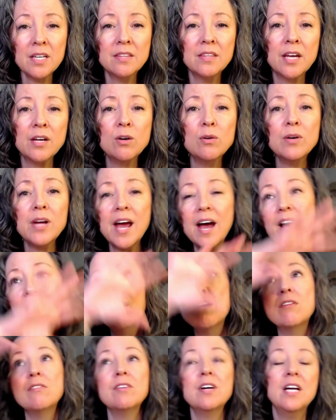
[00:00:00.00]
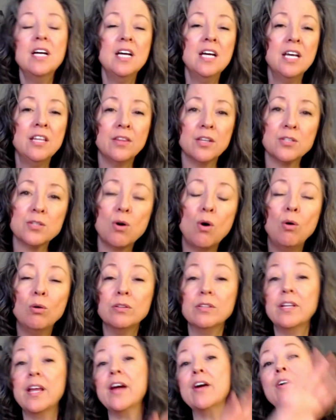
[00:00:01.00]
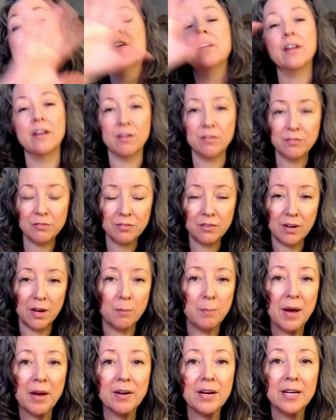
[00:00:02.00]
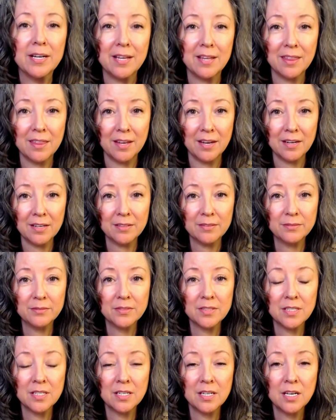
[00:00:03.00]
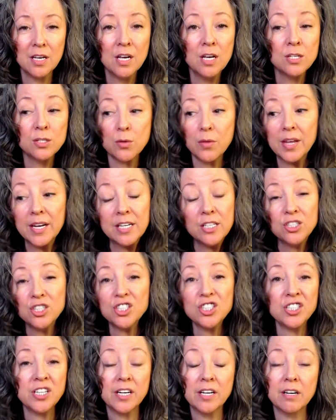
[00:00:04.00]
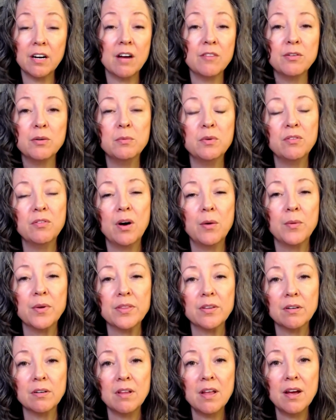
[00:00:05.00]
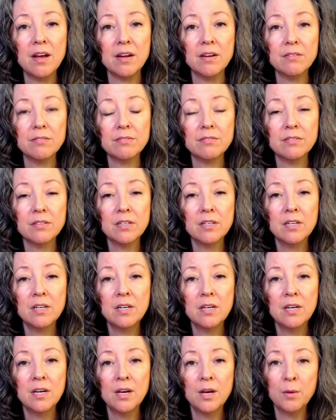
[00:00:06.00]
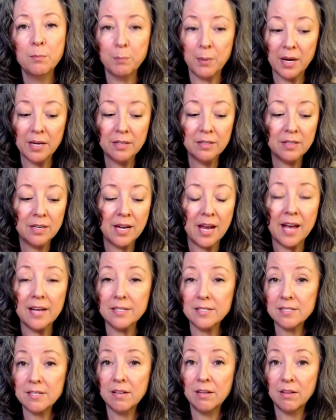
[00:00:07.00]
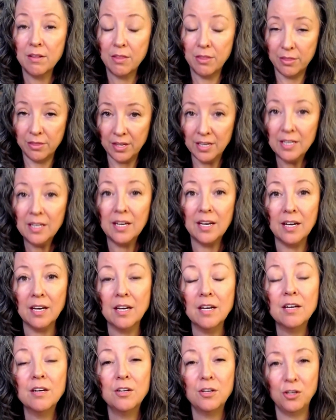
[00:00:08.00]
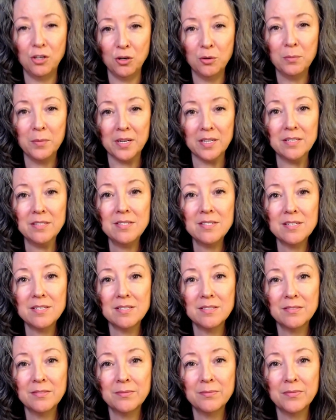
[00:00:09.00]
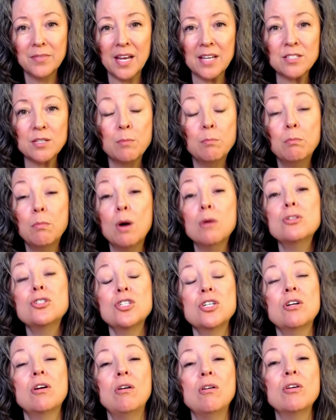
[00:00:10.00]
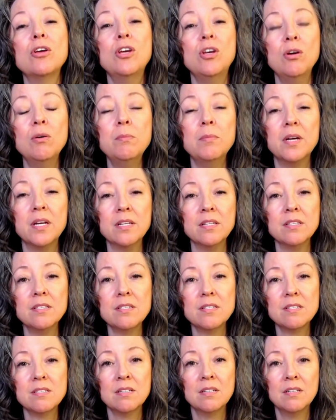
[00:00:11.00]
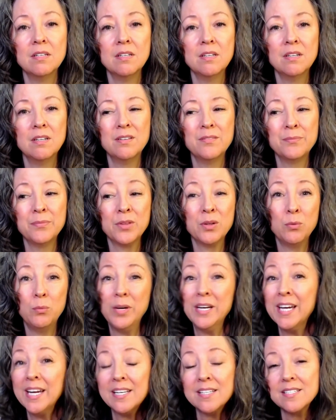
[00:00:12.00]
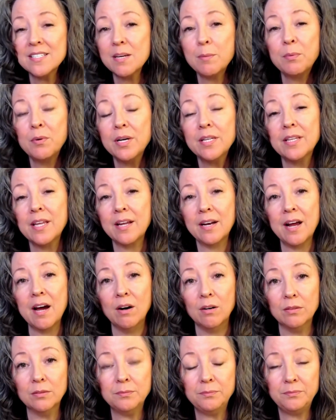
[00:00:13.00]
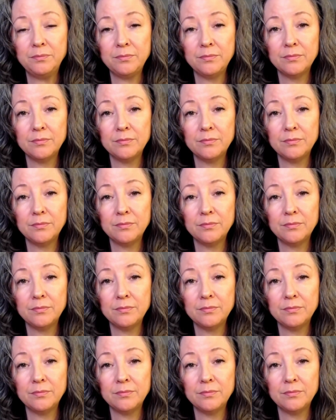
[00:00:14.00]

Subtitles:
They don't have this whole narrative about anything. So they can just shake it off and move on with their life. But as thinking humans, as emotional humans, we can't separate that out.